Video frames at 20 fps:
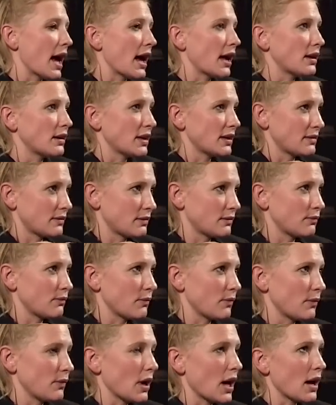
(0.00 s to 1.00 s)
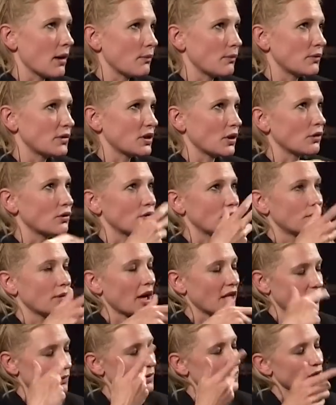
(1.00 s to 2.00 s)
and has Um, sold
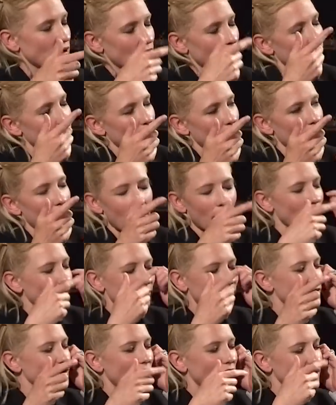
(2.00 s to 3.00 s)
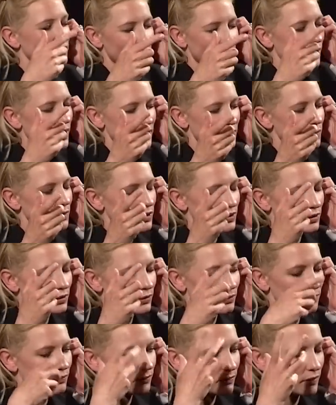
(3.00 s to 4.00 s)
husbands to her, um, drugs to her husband who
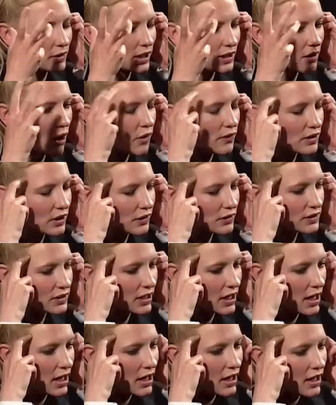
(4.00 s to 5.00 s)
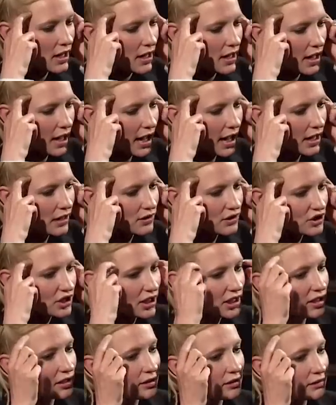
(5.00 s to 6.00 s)
had overdosed, and she
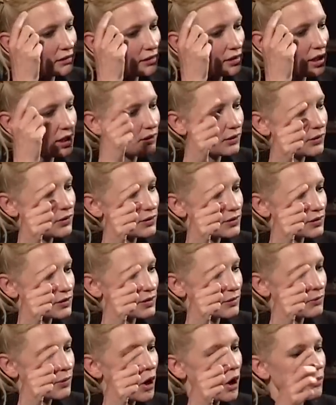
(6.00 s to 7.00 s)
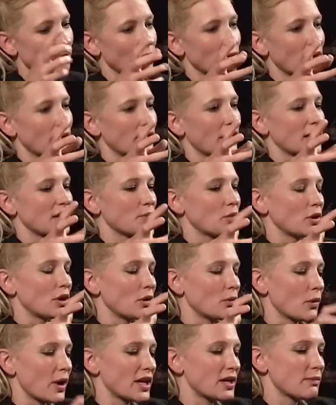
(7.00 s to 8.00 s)
kills. The bomb gets put
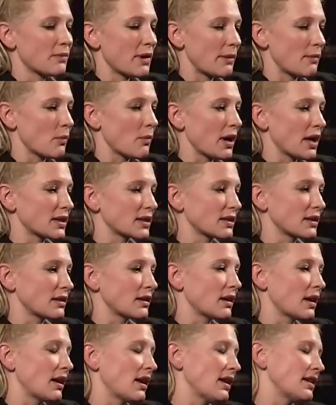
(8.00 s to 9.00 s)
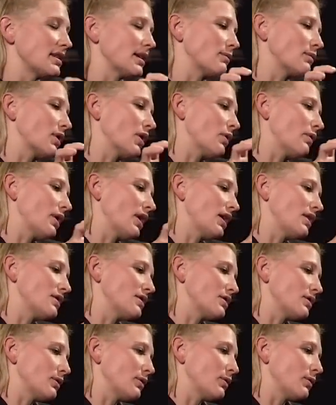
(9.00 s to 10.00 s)
in a wastepaper basket and ends up going
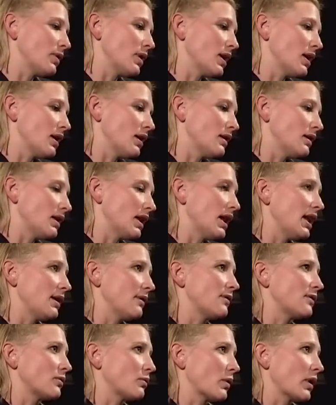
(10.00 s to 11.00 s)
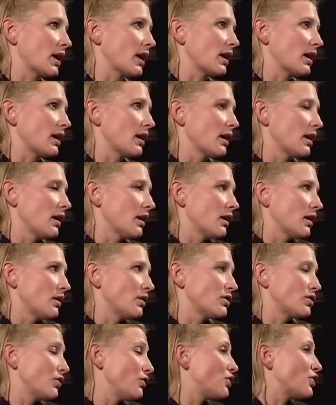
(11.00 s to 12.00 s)
into the lift where
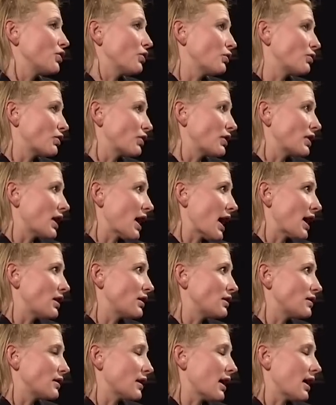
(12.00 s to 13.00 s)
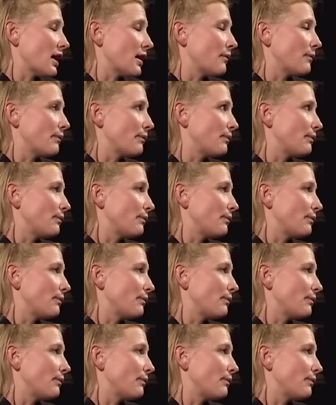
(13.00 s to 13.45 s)
two children and um,